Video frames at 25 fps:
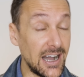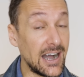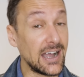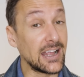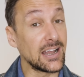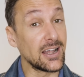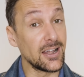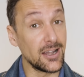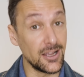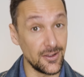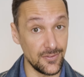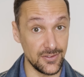I
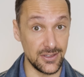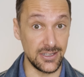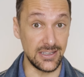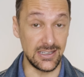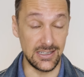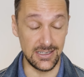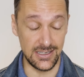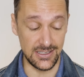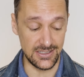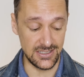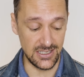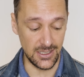love the
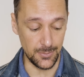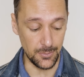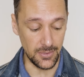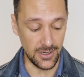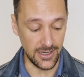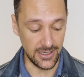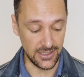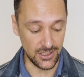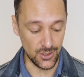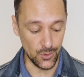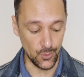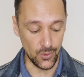EDT
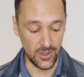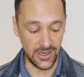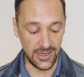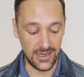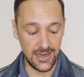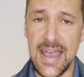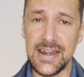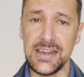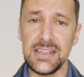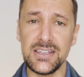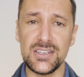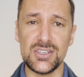by the way.
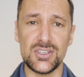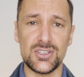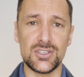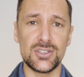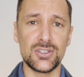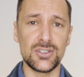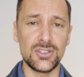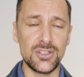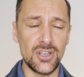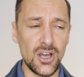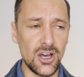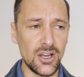And it's
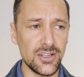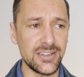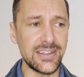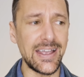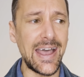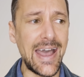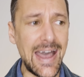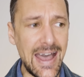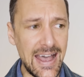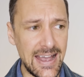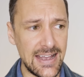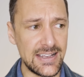not
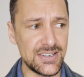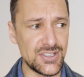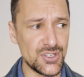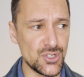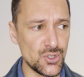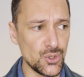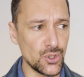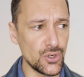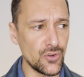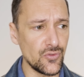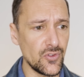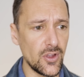as
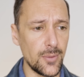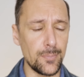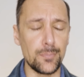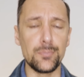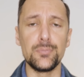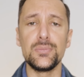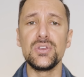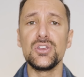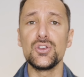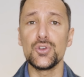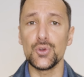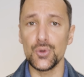sort of
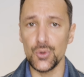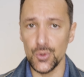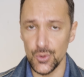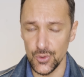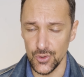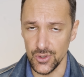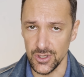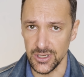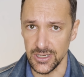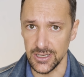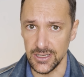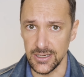
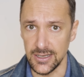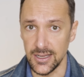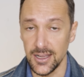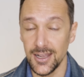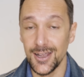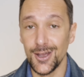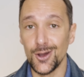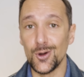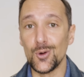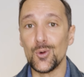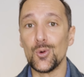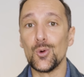muted
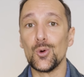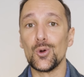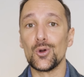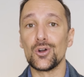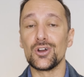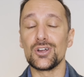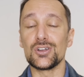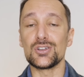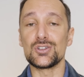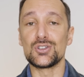or